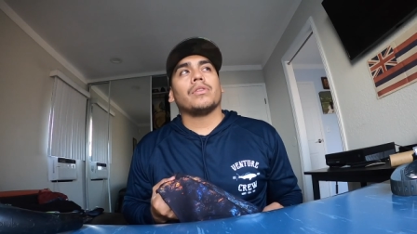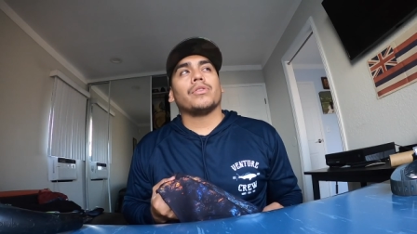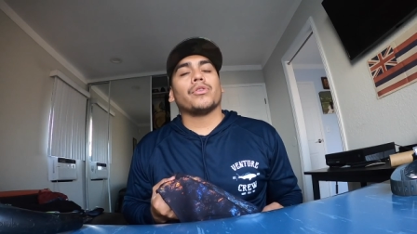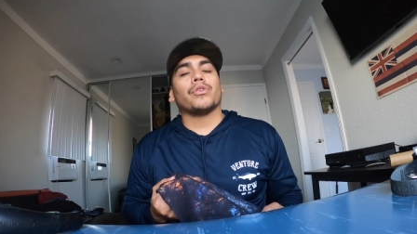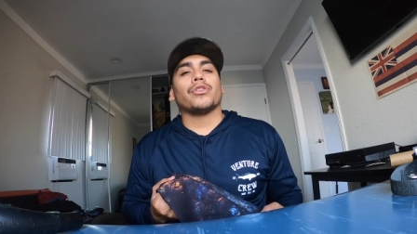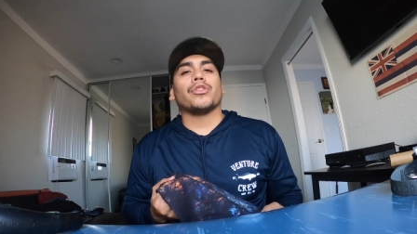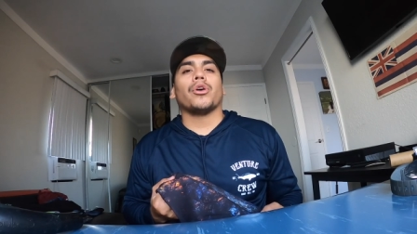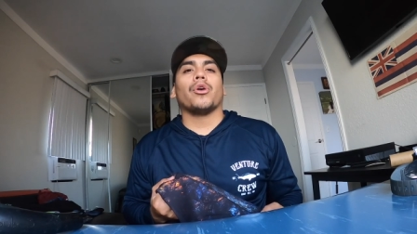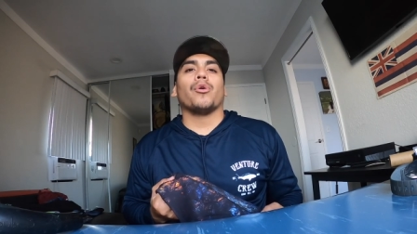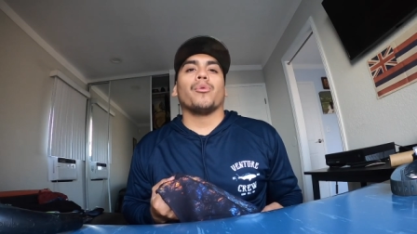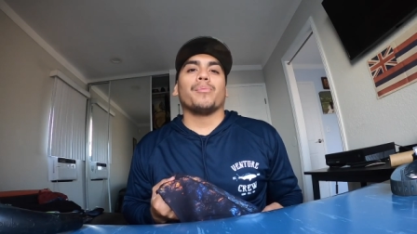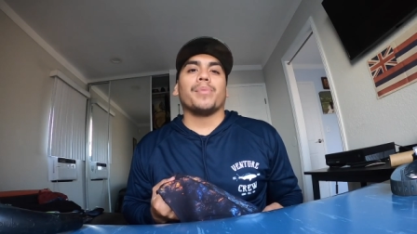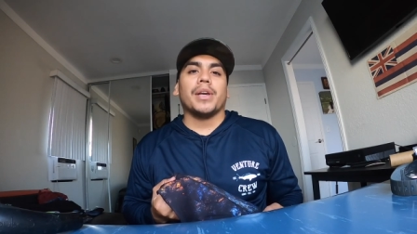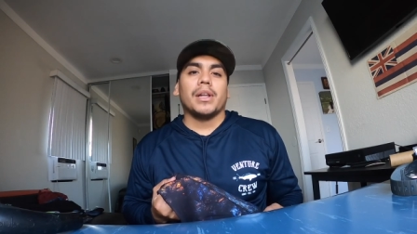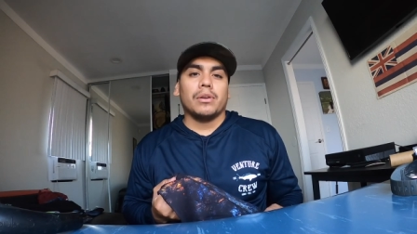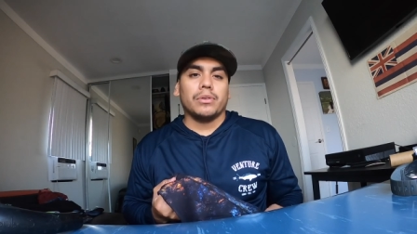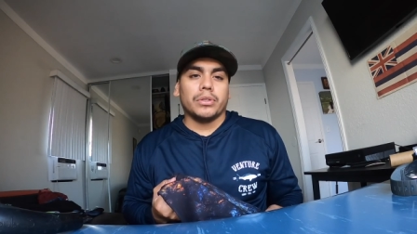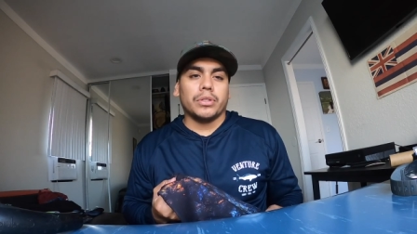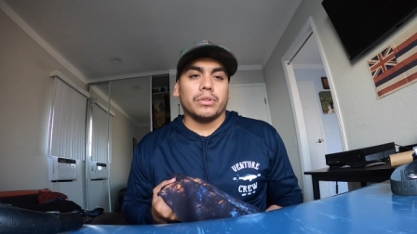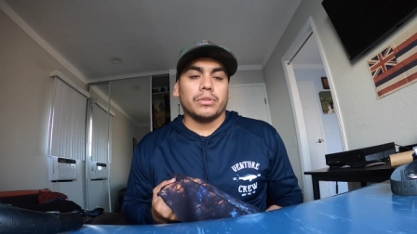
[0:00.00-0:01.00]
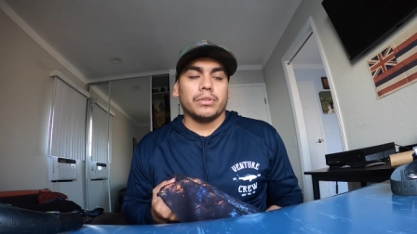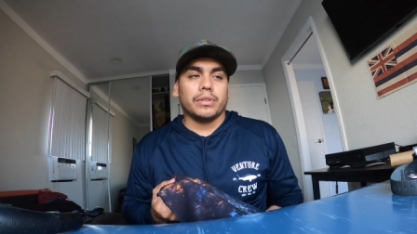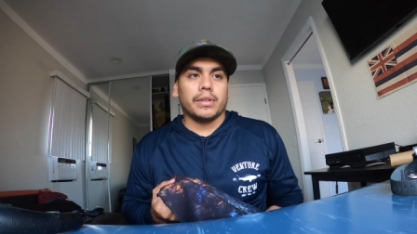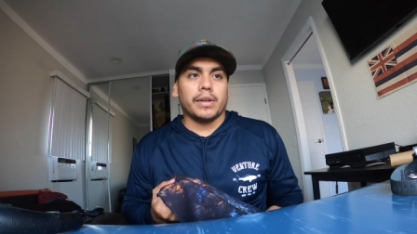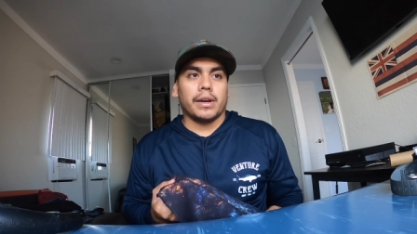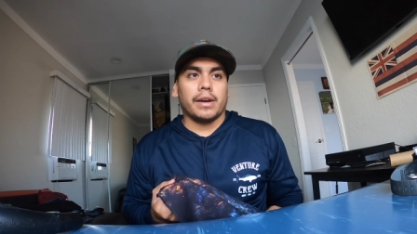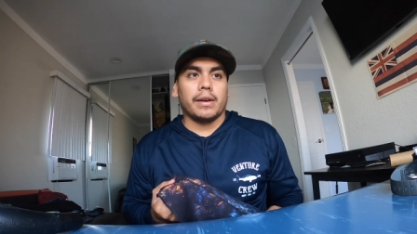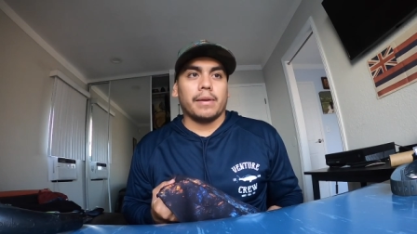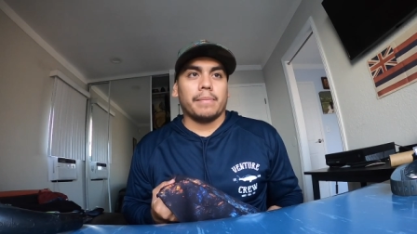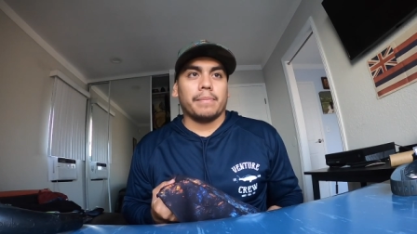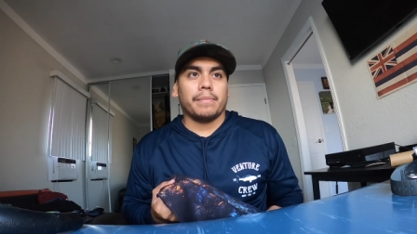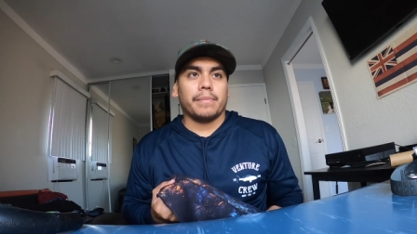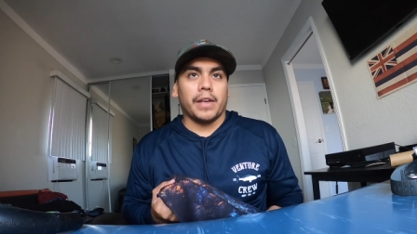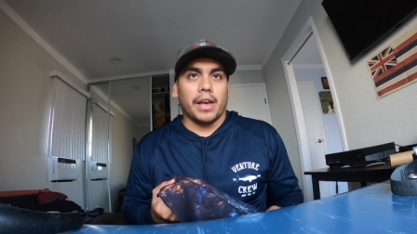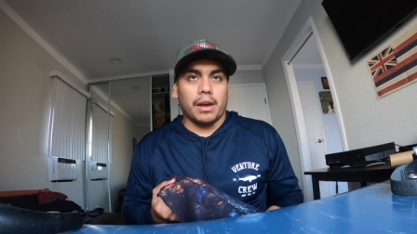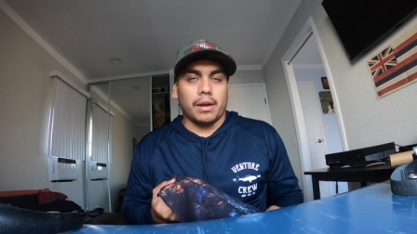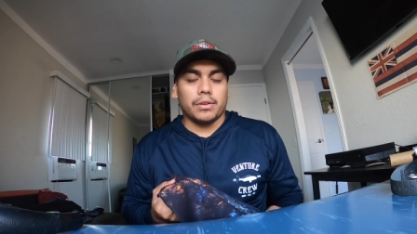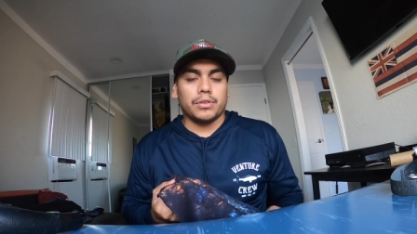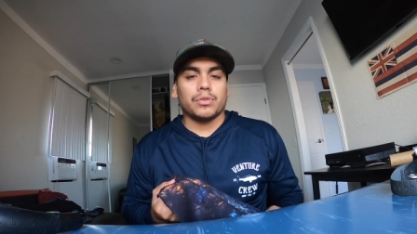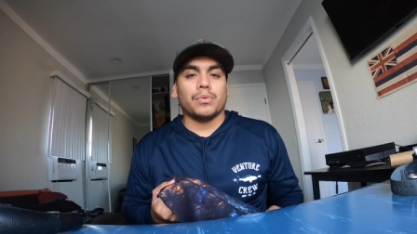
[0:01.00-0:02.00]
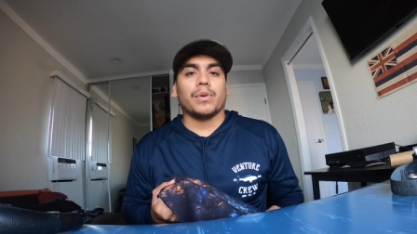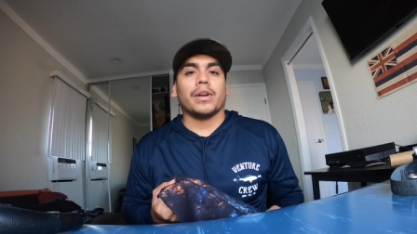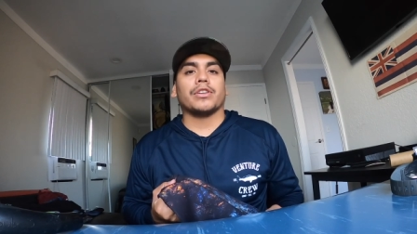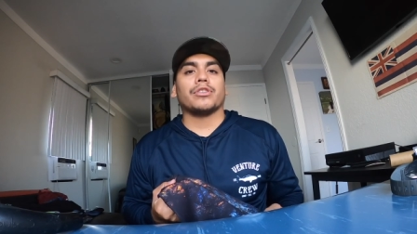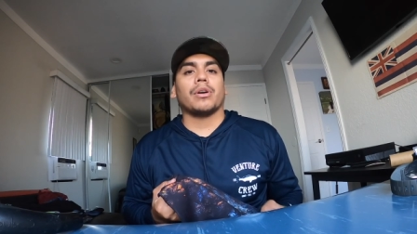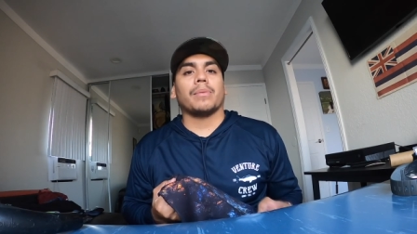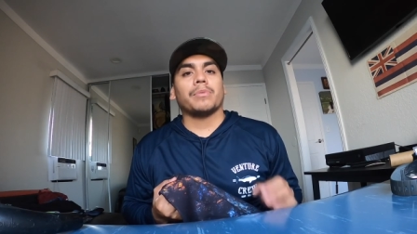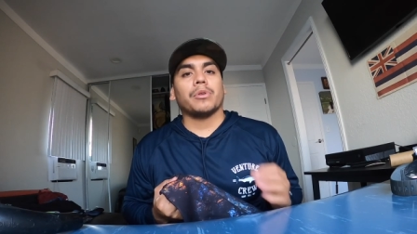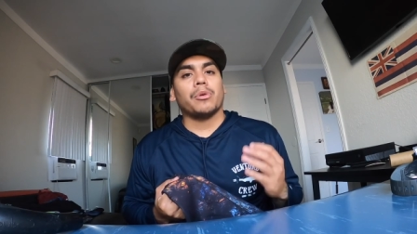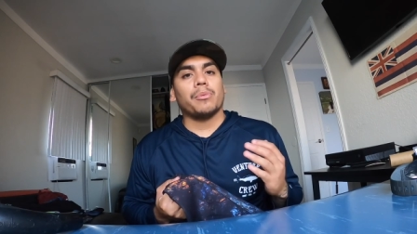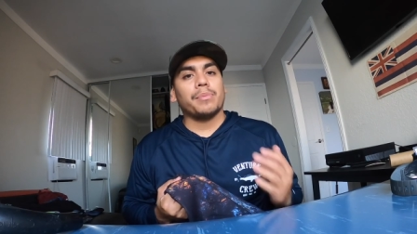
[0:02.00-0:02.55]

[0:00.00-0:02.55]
during the Omilu suit time. Yeah, so when I dropped the